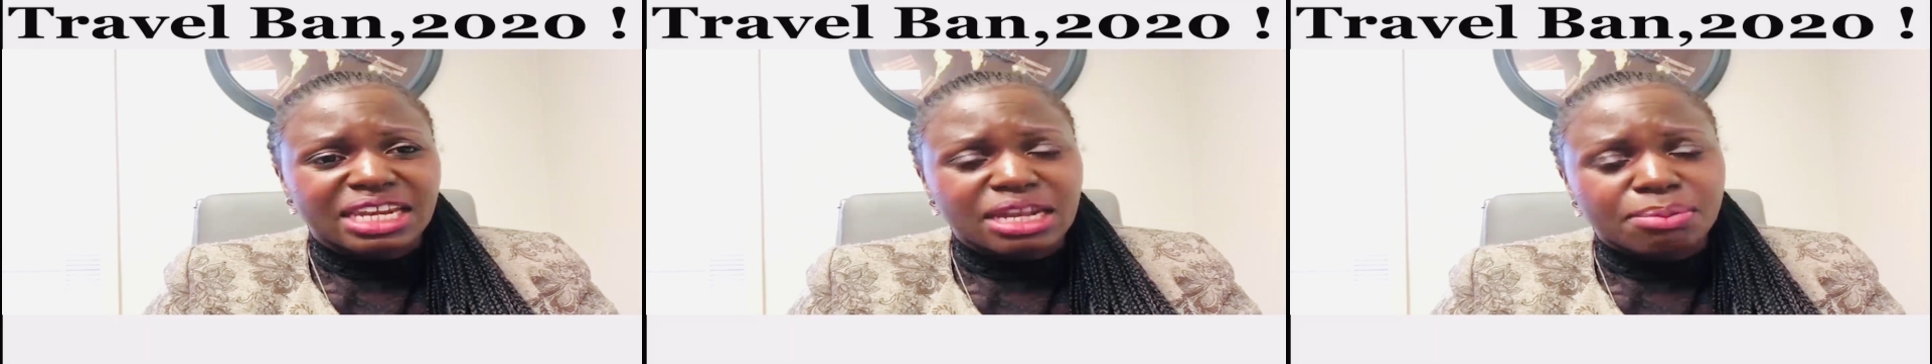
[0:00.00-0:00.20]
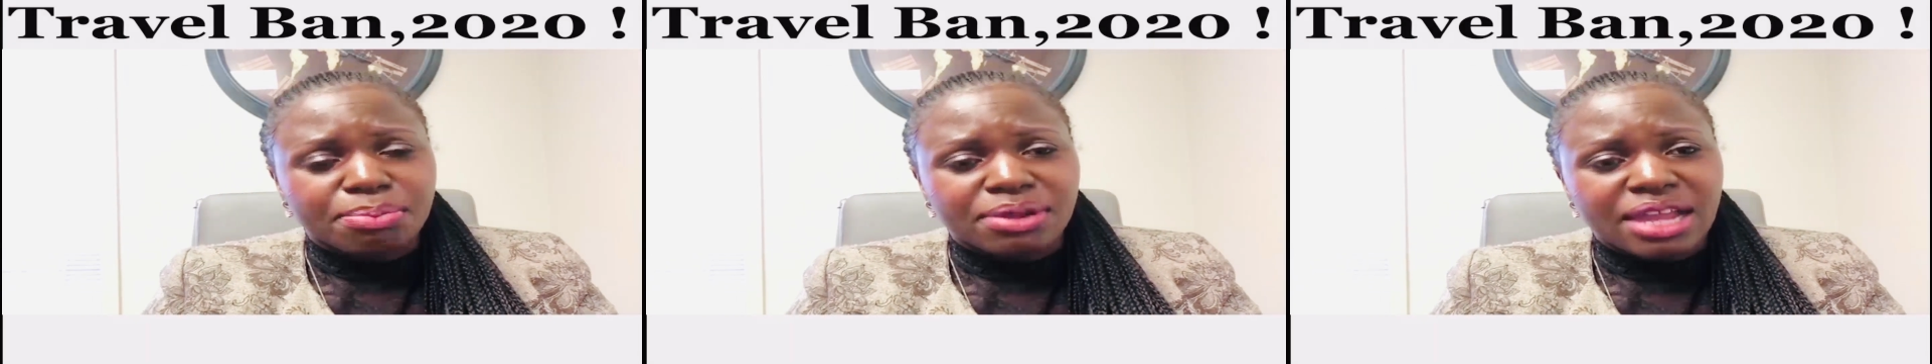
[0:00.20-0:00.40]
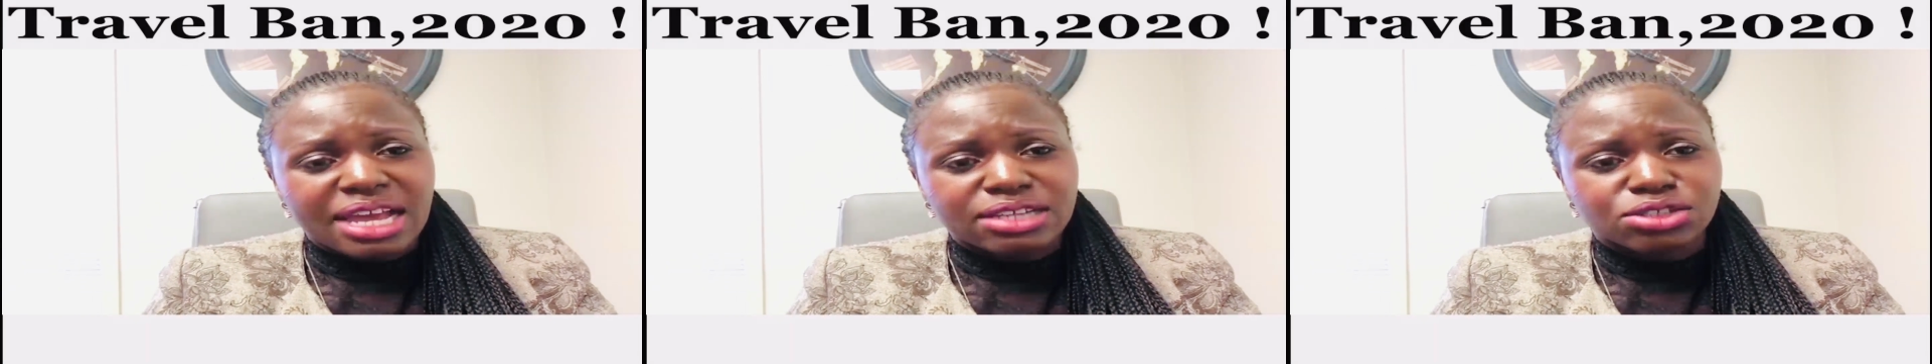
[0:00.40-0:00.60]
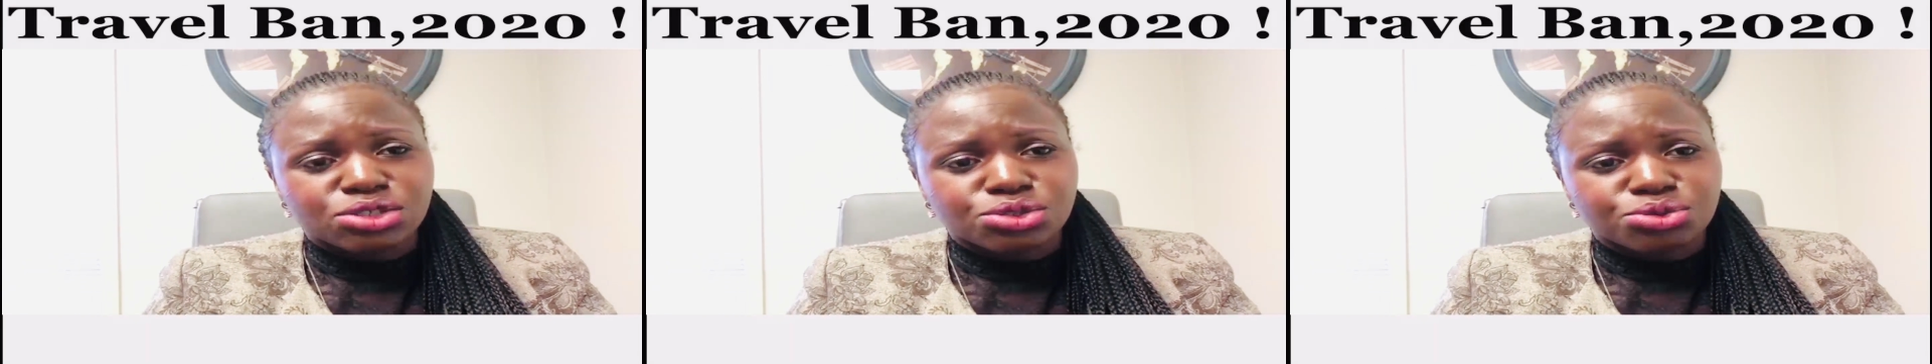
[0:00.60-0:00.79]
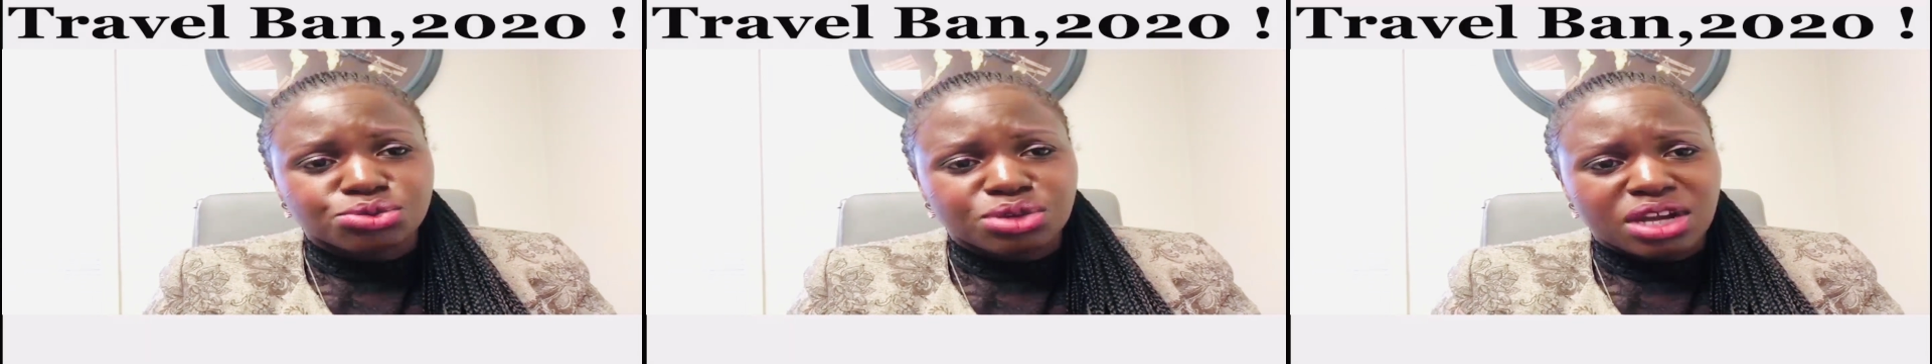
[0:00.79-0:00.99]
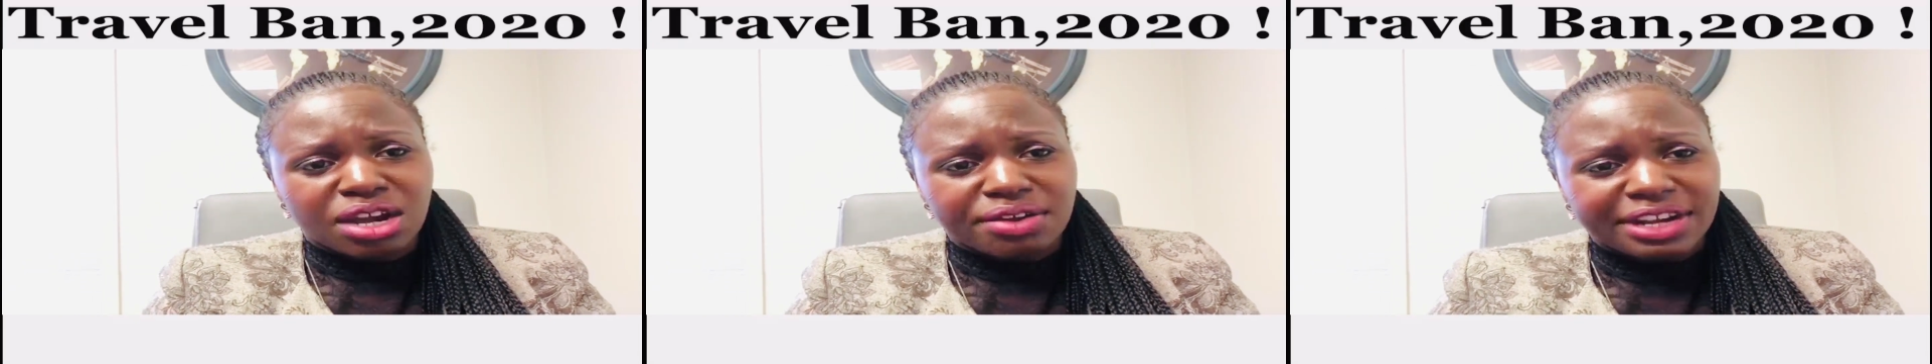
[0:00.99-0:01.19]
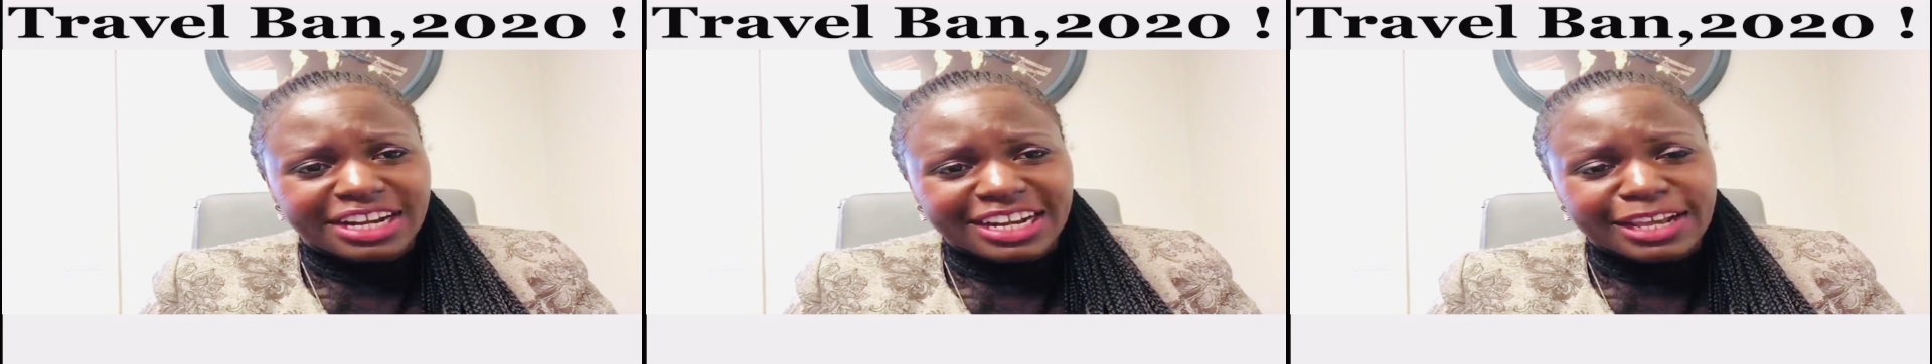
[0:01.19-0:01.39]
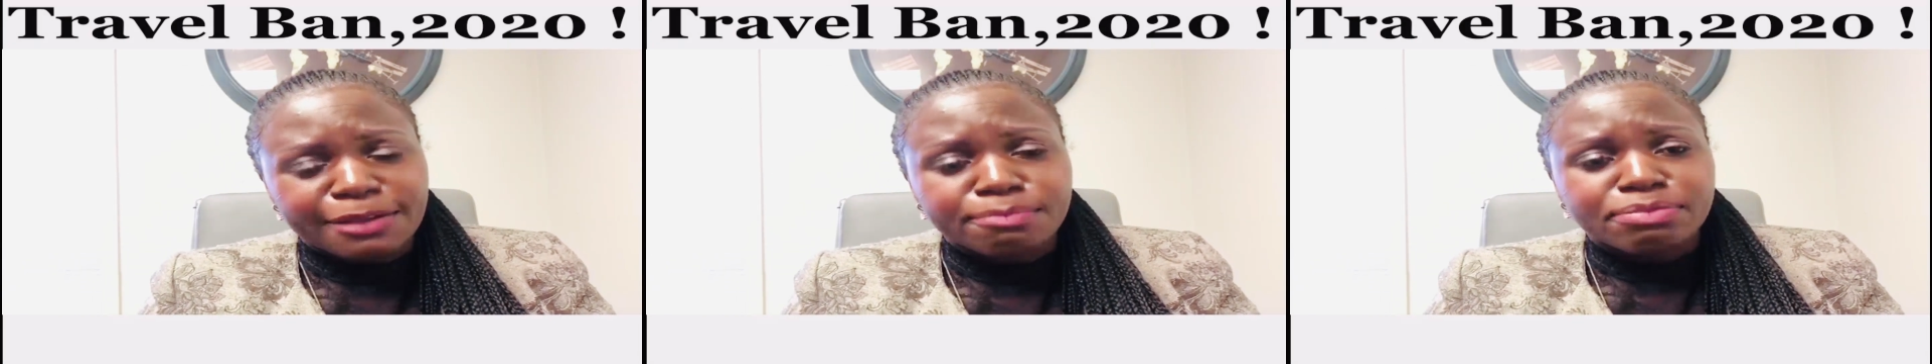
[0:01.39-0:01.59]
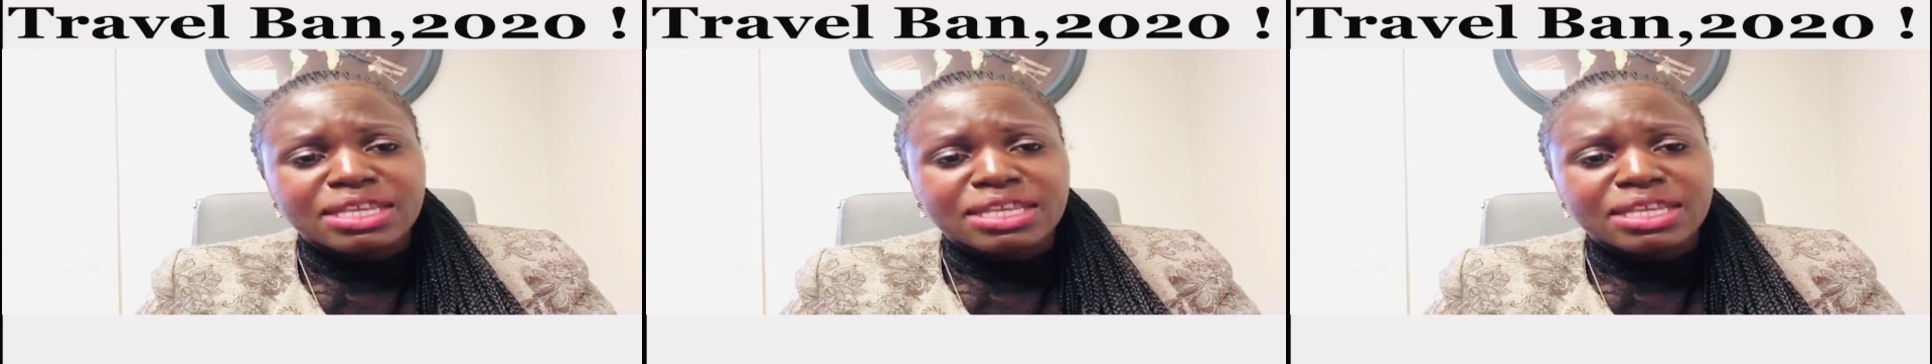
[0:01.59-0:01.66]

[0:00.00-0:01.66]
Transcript: it applies to currently,